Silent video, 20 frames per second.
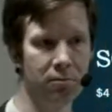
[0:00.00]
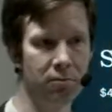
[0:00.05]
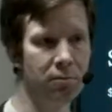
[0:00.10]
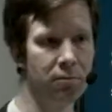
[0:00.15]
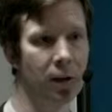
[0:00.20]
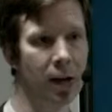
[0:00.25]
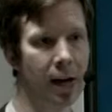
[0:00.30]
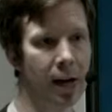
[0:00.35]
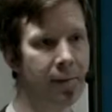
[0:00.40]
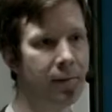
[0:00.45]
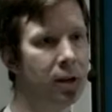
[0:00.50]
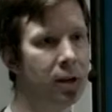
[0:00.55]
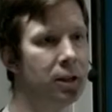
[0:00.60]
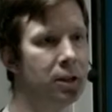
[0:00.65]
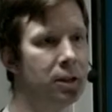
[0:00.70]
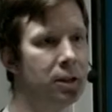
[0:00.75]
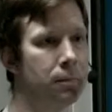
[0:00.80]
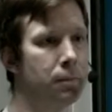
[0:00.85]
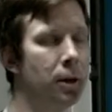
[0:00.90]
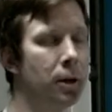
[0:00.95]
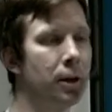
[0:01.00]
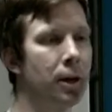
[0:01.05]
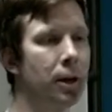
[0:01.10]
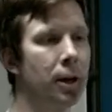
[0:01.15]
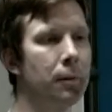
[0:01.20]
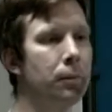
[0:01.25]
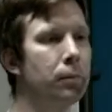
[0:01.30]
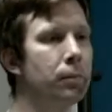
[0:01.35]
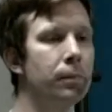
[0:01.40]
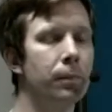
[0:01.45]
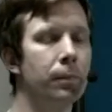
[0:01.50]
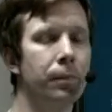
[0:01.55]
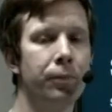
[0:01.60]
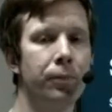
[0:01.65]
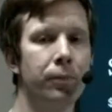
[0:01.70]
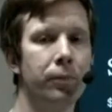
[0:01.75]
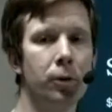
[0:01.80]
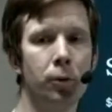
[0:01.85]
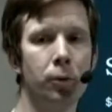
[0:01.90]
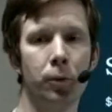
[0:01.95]
having it spun up
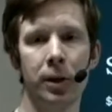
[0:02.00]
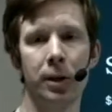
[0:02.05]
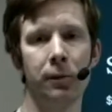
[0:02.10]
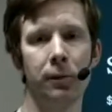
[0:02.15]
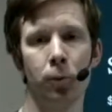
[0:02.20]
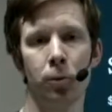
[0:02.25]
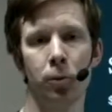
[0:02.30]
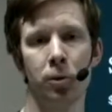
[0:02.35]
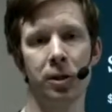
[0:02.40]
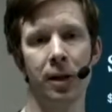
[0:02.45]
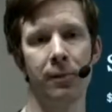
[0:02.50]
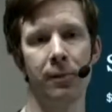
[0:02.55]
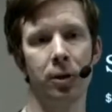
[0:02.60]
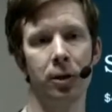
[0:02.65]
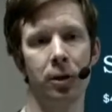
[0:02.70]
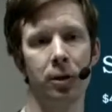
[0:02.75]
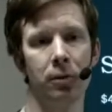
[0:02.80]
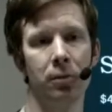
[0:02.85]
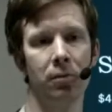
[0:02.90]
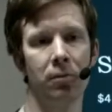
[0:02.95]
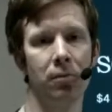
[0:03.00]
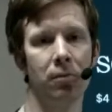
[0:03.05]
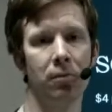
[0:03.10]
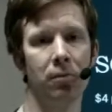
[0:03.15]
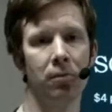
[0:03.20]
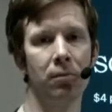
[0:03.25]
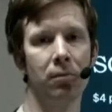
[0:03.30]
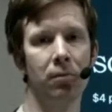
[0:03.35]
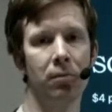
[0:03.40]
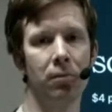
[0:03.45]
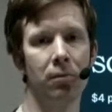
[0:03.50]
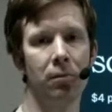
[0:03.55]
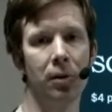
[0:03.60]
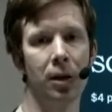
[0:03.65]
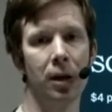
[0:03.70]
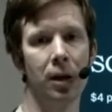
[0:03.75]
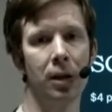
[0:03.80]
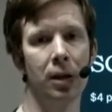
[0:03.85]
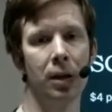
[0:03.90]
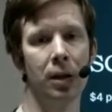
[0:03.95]
24/7
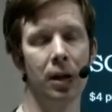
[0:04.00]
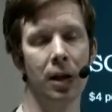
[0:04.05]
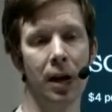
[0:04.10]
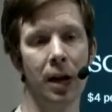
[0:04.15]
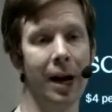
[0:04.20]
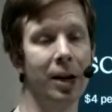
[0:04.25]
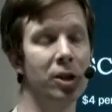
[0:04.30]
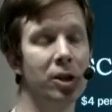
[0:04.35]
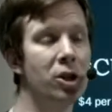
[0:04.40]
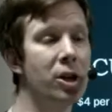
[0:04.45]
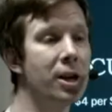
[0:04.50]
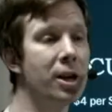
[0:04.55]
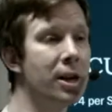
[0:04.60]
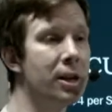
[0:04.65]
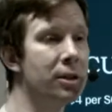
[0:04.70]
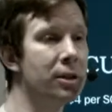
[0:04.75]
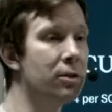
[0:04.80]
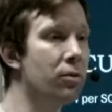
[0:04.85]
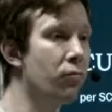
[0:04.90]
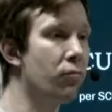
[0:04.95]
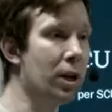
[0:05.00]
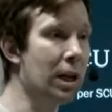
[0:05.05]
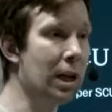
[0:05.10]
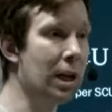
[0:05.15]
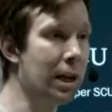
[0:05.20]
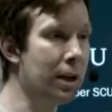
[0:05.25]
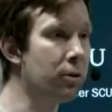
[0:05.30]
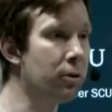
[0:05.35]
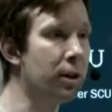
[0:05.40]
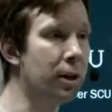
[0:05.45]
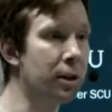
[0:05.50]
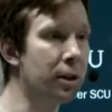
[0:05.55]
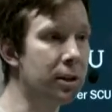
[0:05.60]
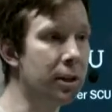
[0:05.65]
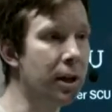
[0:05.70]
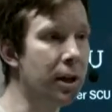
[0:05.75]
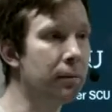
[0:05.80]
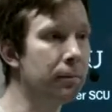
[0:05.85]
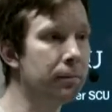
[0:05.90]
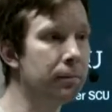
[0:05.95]
actually is a really good
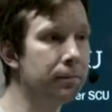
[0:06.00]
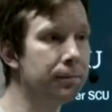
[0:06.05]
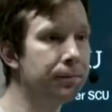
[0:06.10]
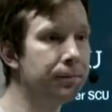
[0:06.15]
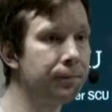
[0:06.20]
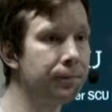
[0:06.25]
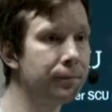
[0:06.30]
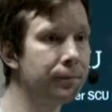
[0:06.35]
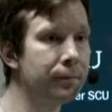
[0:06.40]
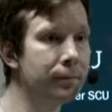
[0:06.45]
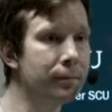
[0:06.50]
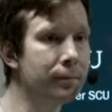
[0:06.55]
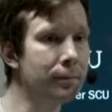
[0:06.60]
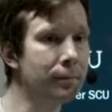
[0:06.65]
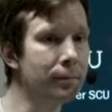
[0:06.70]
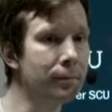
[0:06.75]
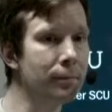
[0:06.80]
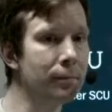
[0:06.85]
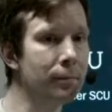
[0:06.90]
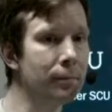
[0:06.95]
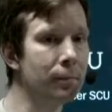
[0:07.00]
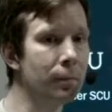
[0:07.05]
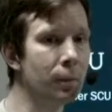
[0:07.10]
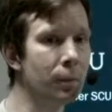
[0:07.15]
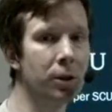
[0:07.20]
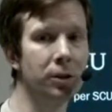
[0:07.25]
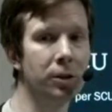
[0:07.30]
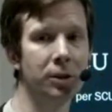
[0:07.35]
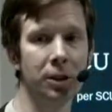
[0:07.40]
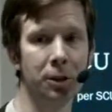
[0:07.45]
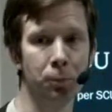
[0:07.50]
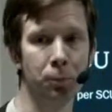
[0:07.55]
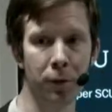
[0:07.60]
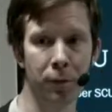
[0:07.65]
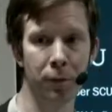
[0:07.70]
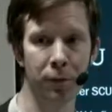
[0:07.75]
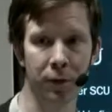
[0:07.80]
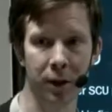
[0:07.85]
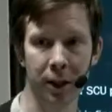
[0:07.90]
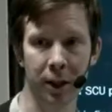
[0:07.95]
idea. because it
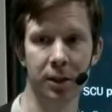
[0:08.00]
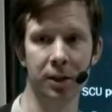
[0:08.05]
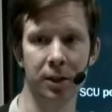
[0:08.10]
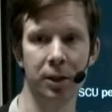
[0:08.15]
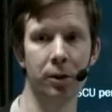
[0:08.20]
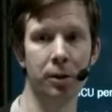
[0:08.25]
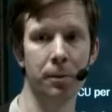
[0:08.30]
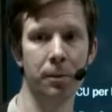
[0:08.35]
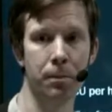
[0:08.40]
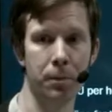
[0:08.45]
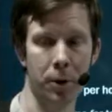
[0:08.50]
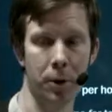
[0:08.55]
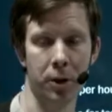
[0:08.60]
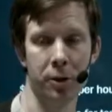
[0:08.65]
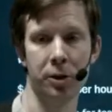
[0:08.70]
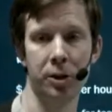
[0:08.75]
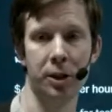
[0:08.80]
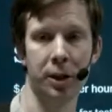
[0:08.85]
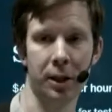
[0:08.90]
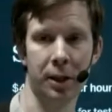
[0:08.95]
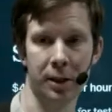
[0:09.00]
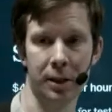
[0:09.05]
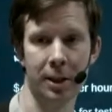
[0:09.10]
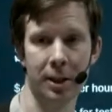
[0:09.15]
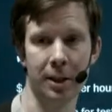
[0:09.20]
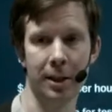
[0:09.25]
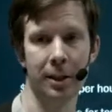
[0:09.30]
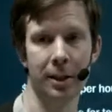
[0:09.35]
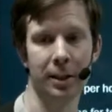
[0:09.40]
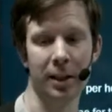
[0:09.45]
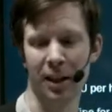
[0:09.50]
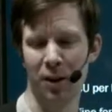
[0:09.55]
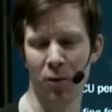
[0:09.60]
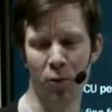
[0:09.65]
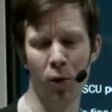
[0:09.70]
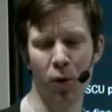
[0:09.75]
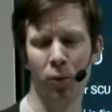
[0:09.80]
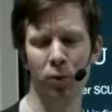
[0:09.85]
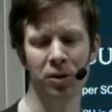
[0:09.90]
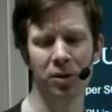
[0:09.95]
provides you the bursting and sliding. And
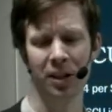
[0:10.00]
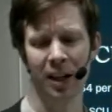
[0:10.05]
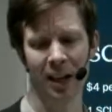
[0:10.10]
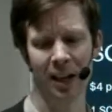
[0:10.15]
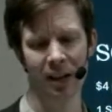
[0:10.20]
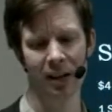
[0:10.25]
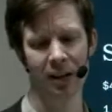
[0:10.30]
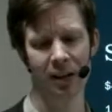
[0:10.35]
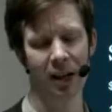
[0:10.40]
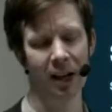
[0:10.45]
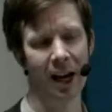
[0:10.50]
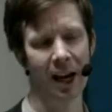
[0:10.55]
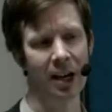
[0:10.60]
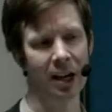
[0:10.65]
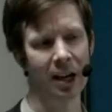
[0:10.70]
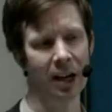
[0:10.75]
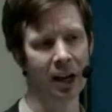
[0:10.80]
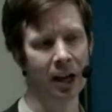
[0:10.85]
what was that? Again,